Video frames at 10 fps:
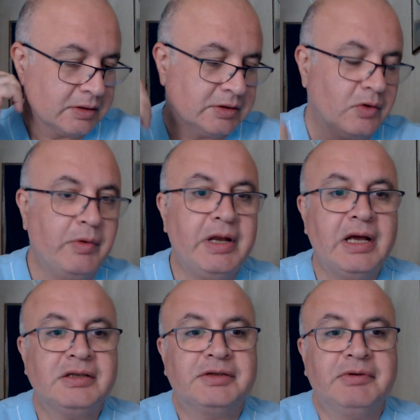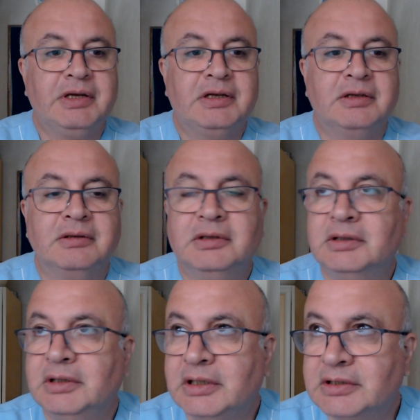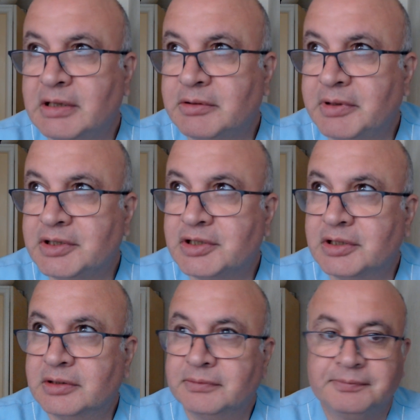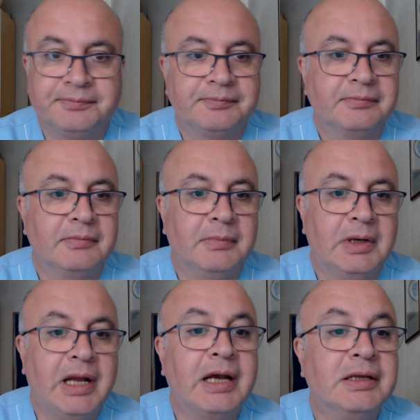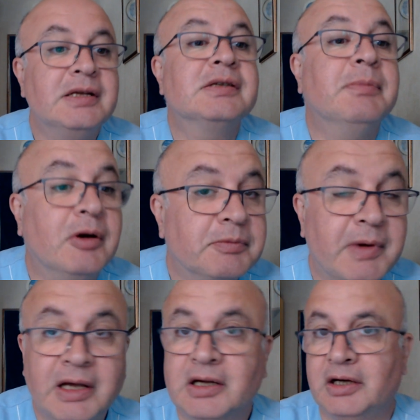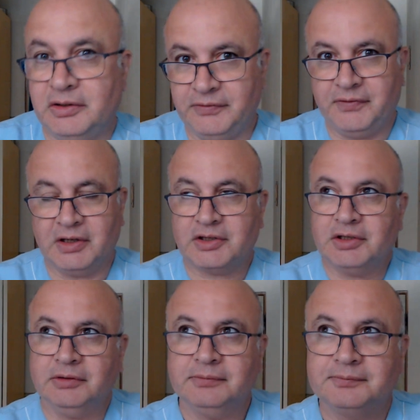So when answering an exam question like this about myocardial infarction,